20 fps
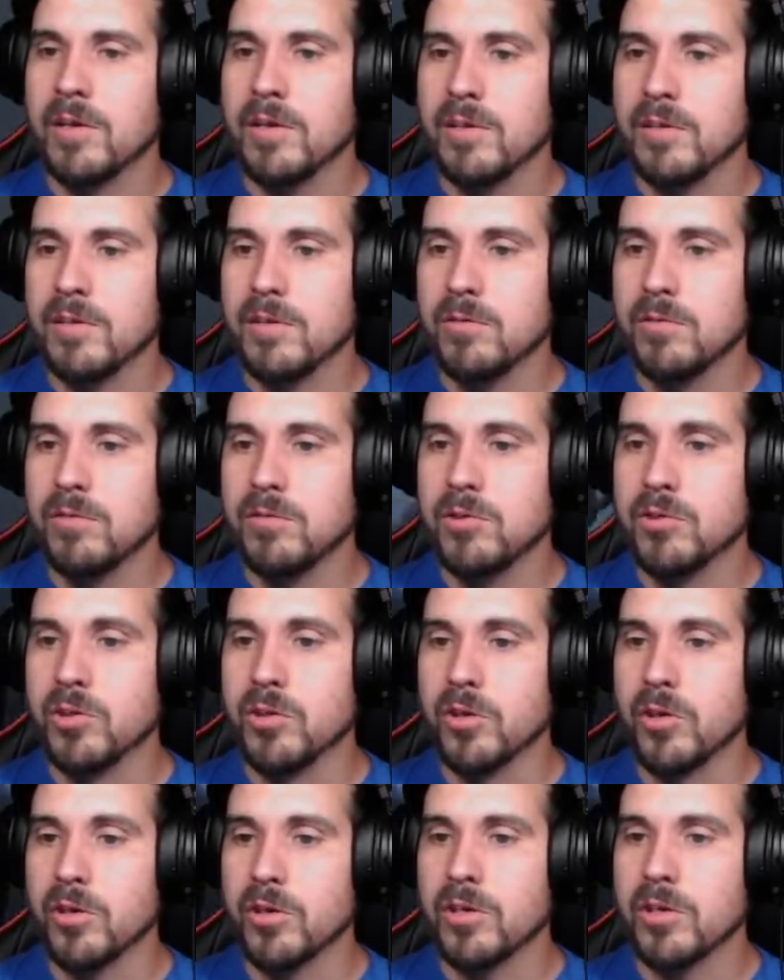You
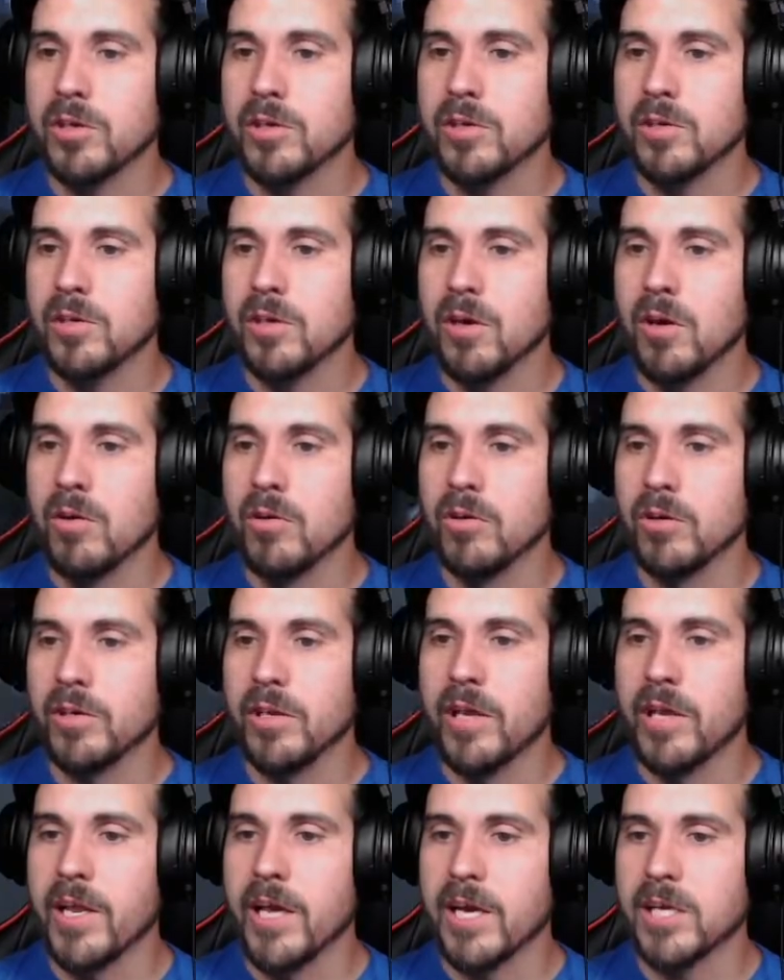jerk. Oh, you're looking
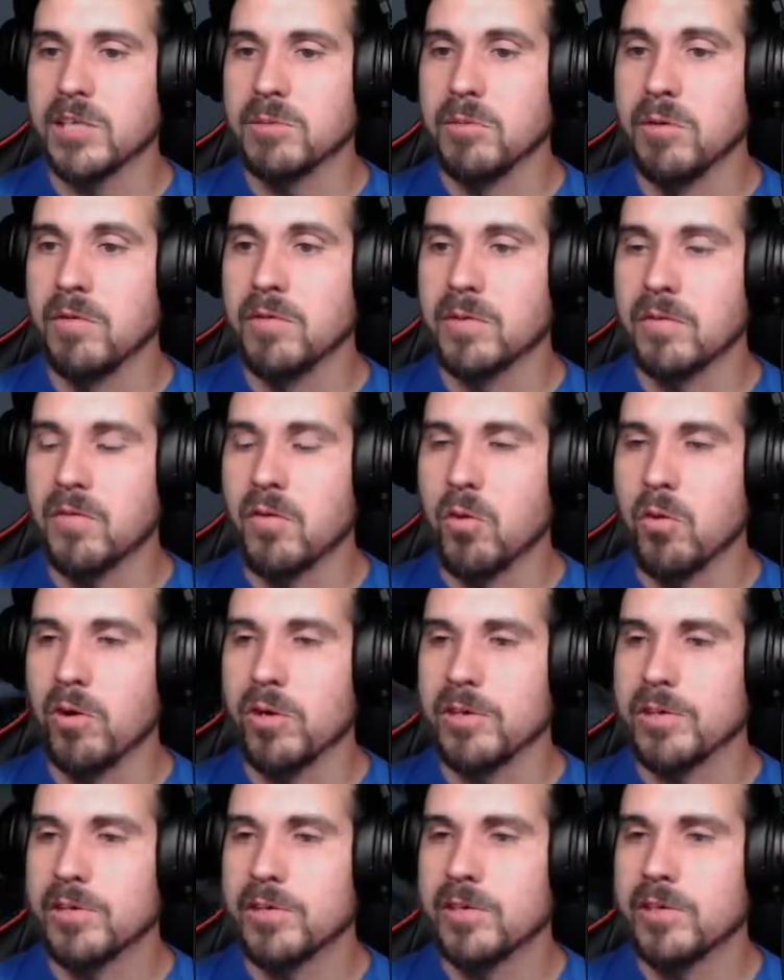at action movies, of
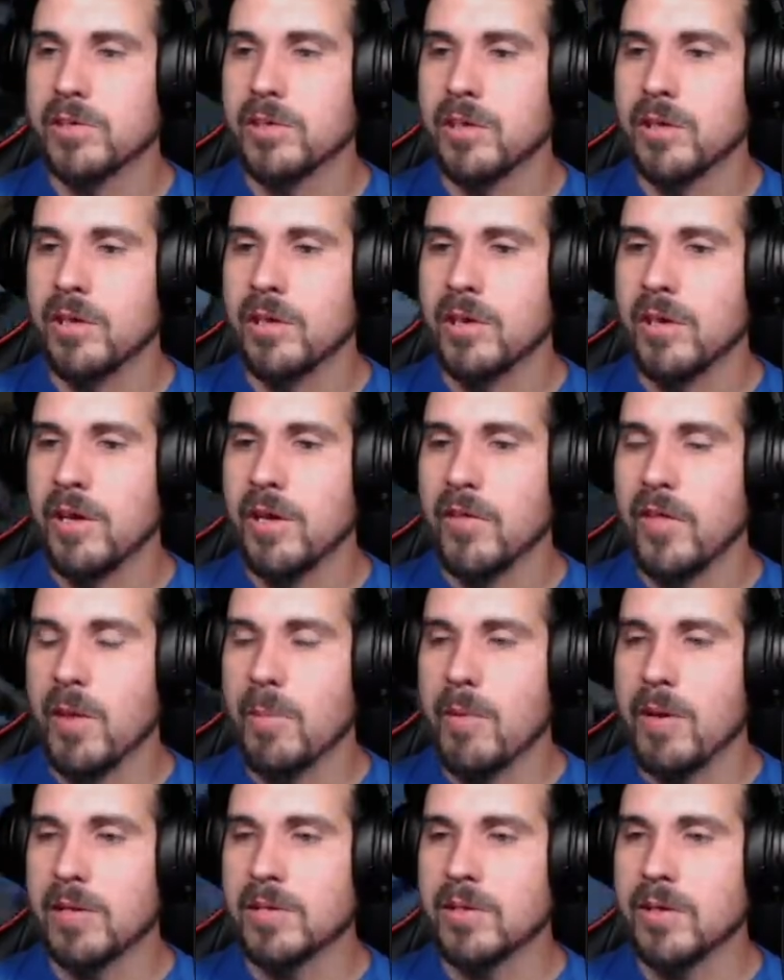course. That
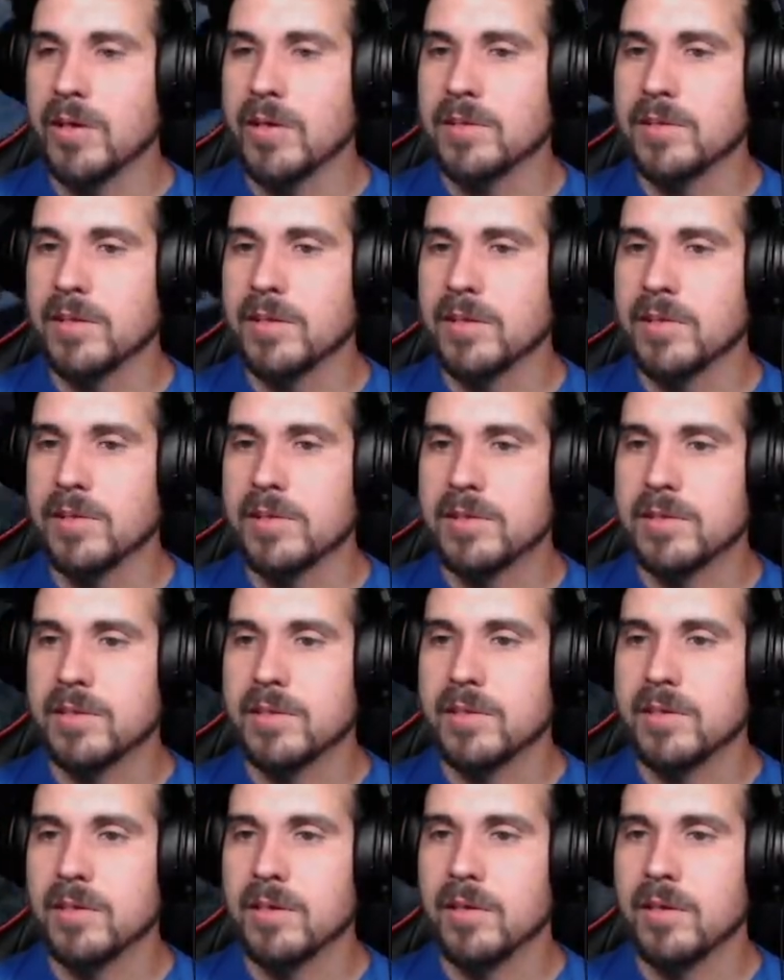makes a lot of sense.
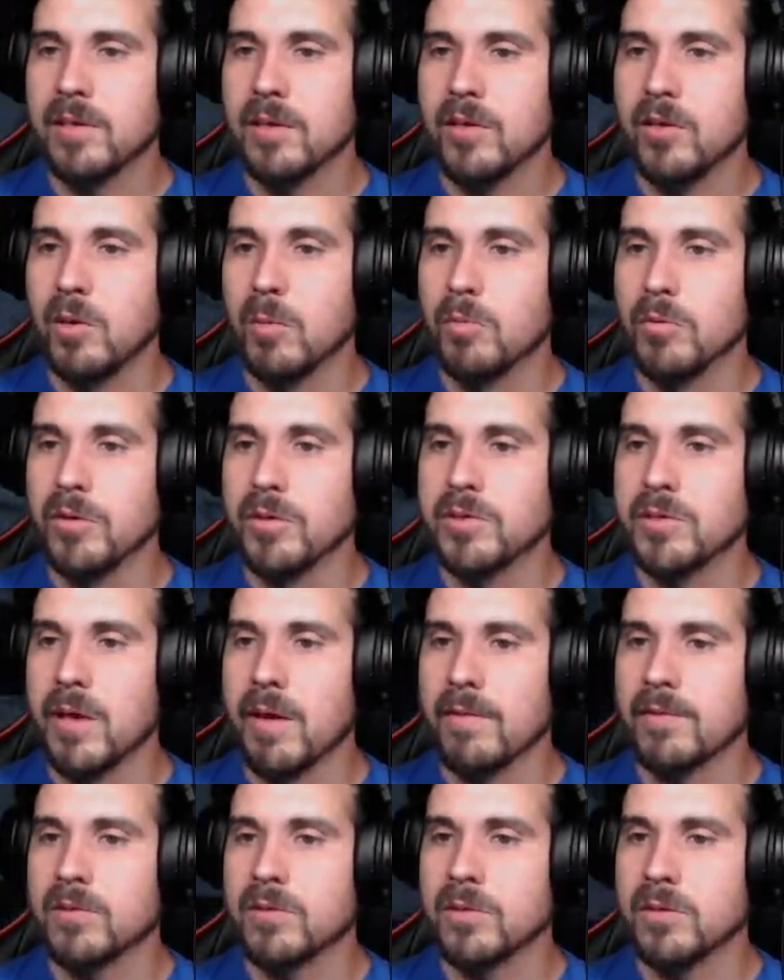You're a police
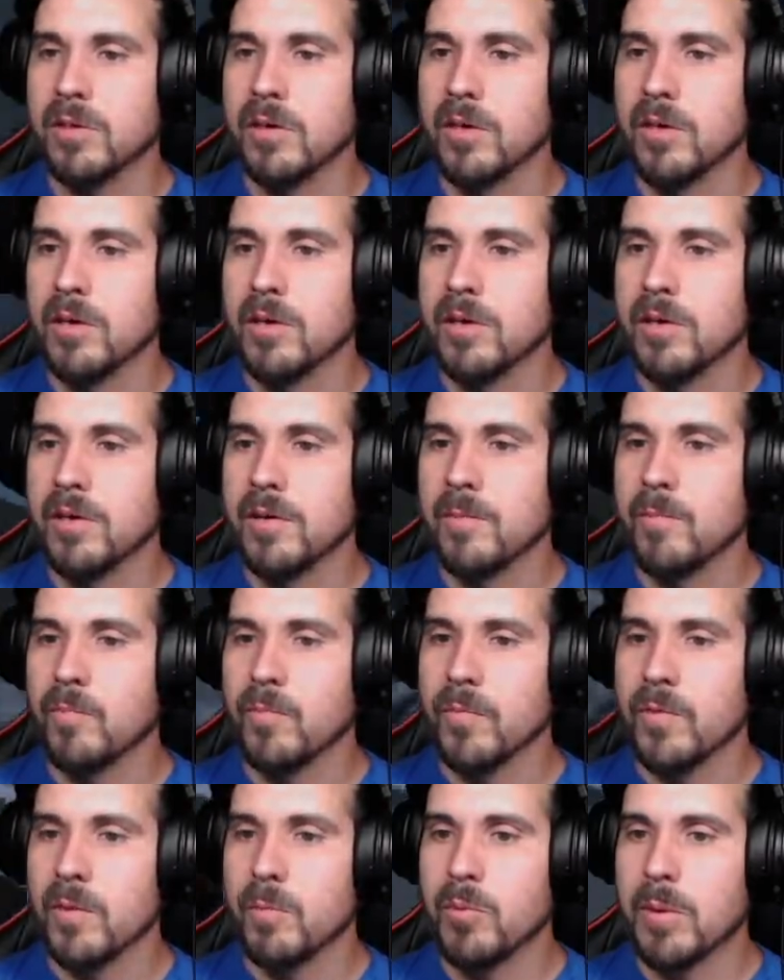officer.
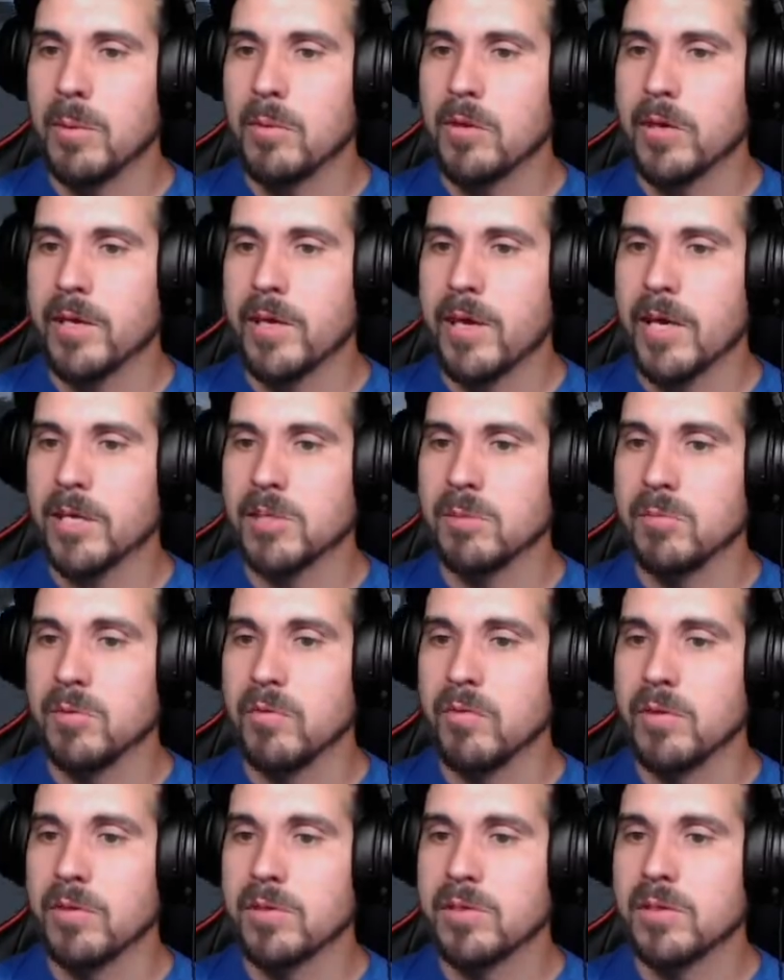Probably like action
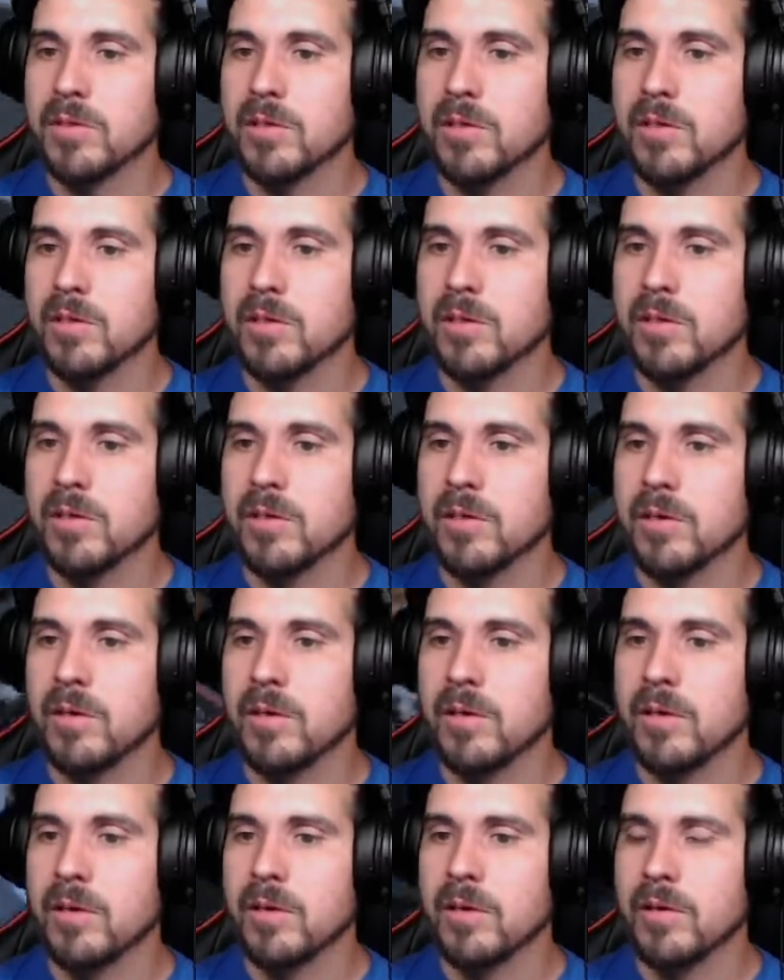movies.
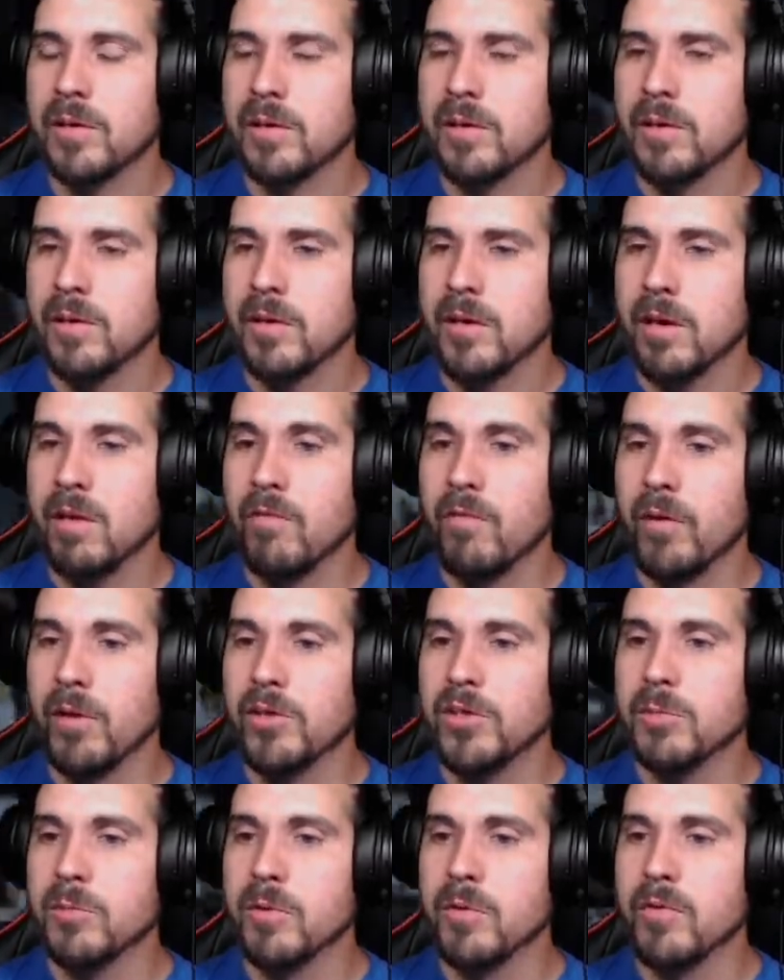
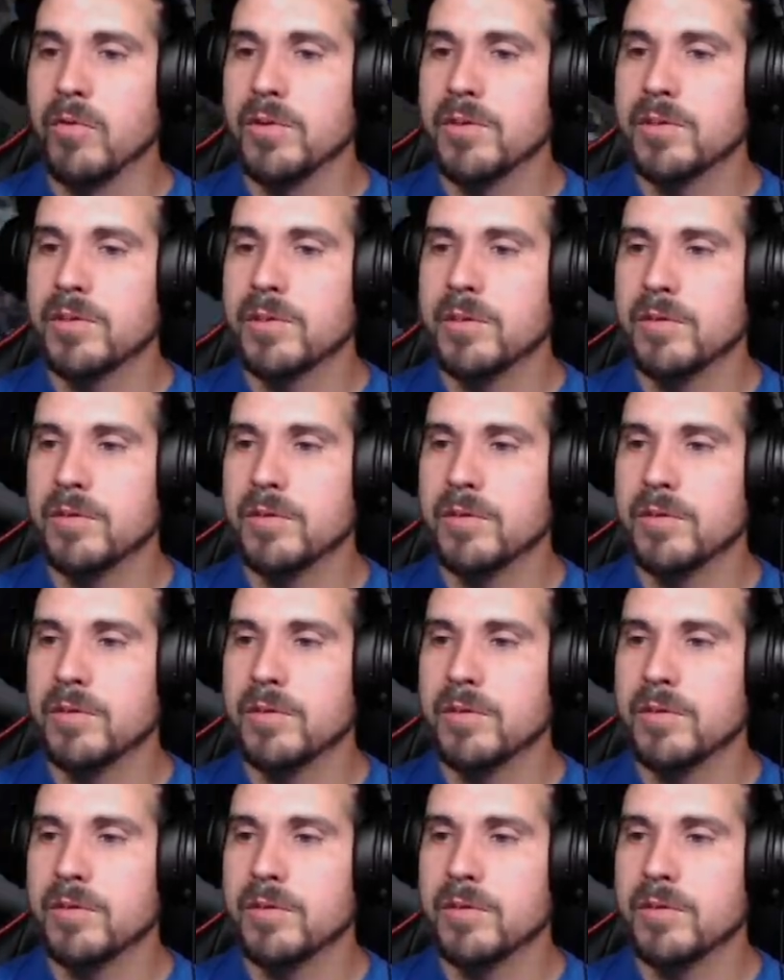Adventure movies.